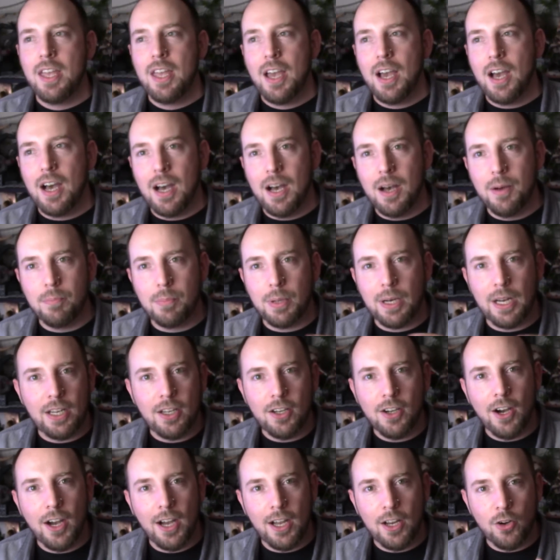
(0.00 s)
But
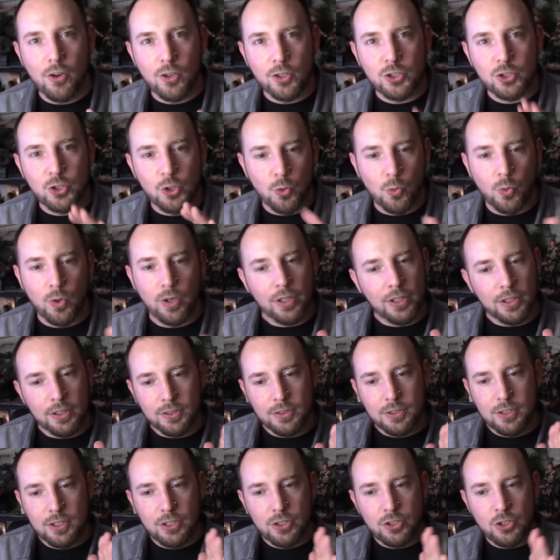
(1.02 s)
I also
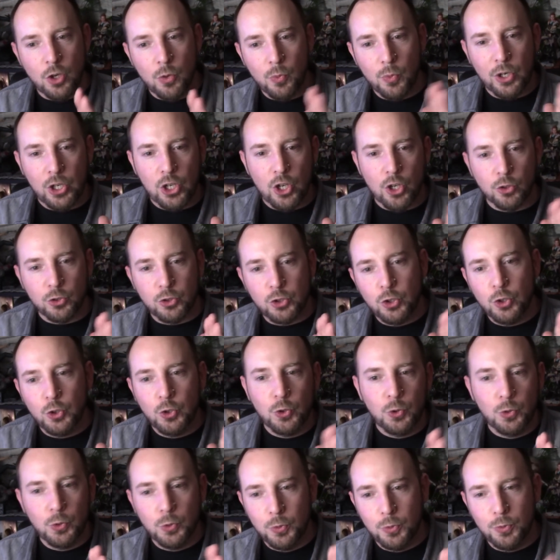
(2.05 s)
don't want to go
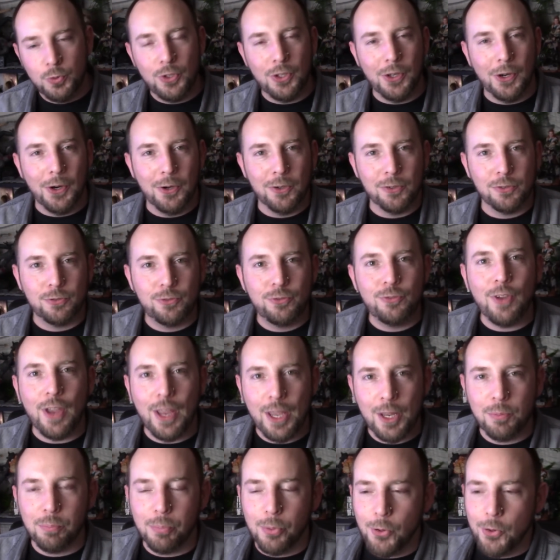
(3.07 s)
too, you know,
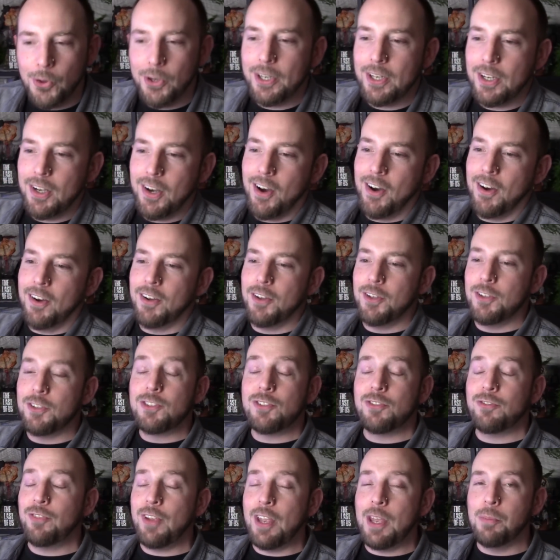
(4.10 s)

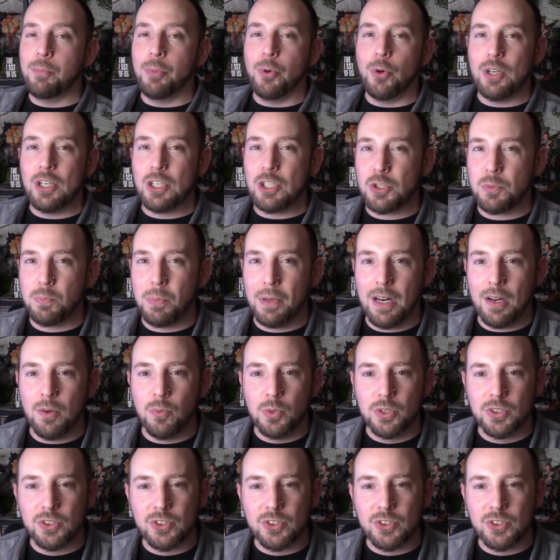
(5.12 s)
fanboyish, but I will